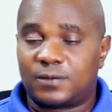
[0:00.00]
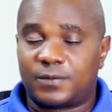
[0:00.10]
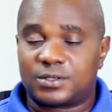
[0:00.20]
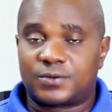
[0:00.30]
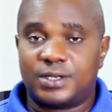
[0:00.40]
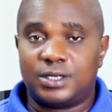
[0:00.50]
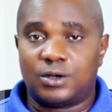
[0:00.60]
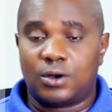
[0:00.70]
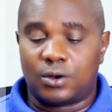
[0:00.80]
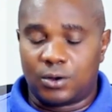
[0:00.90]
of your
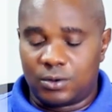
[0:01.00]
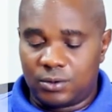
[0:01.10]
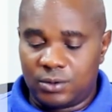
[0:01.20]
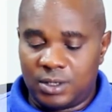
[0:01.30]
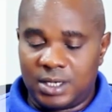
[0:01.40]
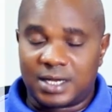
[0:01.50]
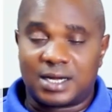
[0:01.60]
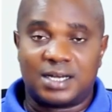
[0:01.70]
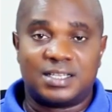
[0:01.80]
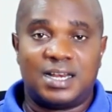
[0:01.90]
screen or
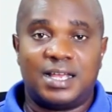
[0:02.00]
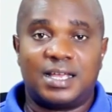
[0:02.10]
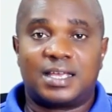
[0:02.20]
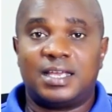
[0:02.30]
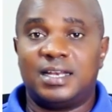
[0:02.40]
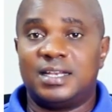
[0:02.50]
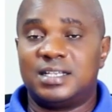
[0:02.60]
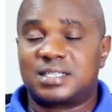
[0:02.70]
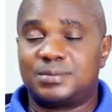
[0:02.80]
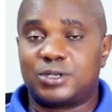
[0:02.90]
click the link in the
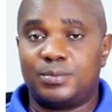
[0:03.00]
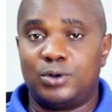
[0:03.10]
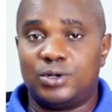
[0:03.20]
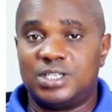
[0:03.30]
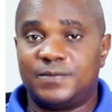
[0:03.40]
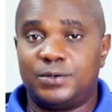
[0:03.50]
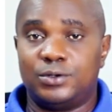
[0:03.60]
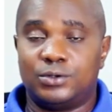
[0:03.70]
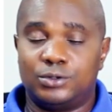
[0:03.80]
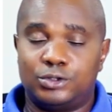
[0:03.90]
description below this
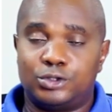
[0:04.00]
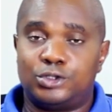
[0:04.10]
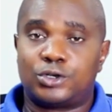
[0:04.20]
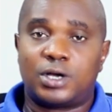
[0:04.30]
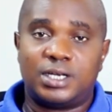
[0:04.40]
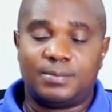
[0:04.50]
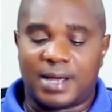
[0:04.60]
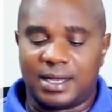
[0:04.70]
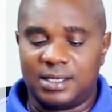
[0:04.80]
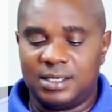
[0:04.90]
video to join
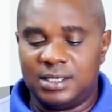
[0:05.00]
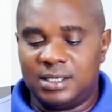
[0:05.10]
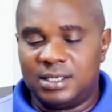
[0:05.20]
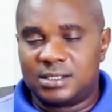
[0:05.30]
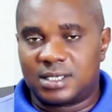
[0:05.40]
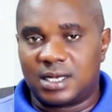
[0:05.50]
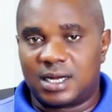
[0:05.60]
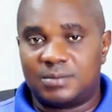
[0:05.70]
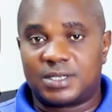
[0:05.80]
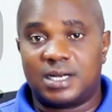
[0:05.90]
my
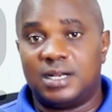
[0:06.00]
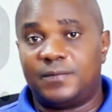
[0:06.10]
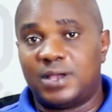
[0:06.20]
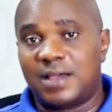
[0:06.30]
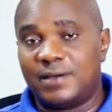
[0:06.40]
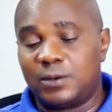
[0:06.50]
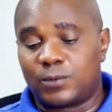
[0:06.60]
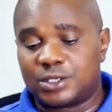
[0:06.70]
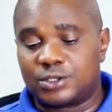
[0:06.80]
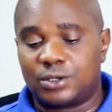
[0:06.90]
Telegram channel. If you have any
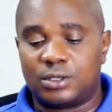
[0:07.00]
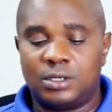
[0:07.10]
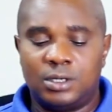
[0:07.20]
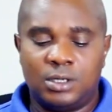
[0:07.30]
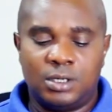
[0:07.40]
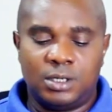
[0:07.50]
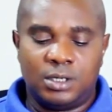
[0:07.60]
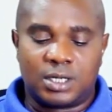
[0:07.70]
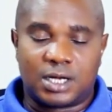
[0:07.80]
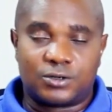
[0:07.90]
question, you
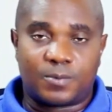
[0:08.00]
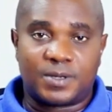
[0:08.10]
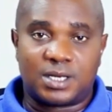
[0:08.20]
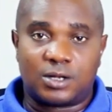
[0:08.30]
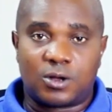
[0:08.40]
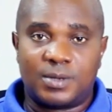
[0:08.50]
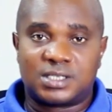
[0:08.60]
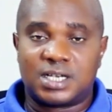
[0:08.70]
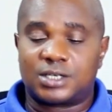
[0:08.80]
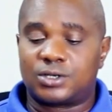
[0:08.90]
can drop it in the comment
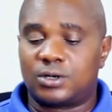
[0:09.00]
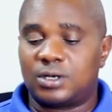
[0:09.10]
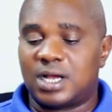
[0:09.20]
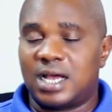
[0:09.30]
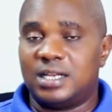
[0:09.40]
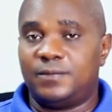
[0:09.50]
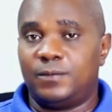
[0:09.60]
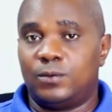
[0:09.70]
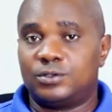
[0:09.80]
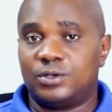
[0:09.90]
section. And if
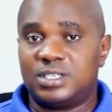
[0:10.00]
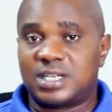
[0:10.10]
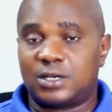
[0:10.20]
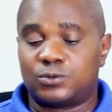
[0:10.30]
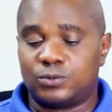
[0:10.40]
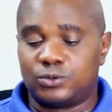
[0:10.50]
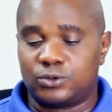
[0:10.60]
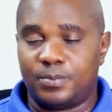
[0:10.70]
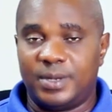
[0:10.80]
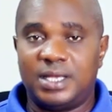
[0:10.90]
you want to reach out
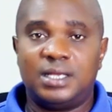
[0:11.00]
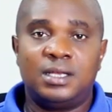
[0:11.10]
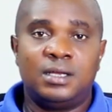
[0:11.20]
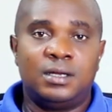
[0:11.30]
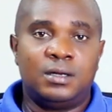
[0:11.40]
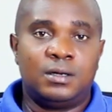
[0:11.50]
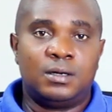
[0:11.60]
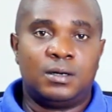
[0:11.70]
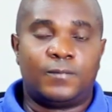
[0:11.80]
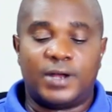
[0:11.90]
to me
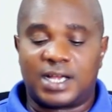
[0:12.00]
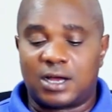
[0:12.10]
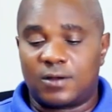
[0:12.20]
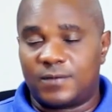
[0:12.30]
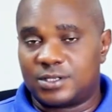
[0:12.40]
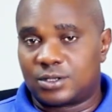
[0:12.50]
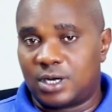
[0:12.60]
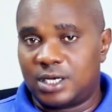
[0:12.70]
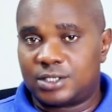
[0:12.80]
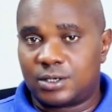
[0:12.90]
for any kind of
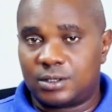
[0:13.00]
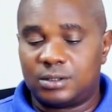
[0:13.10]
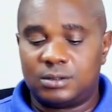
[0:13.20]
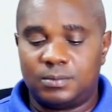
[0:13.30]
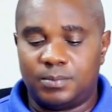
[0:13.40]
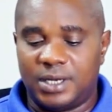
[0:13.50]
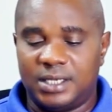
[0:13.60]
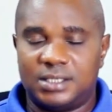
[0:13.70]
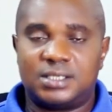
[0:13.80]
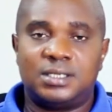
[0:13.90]
installation,
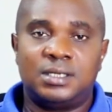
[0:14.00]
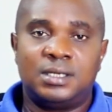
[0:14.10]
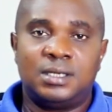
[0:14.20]
please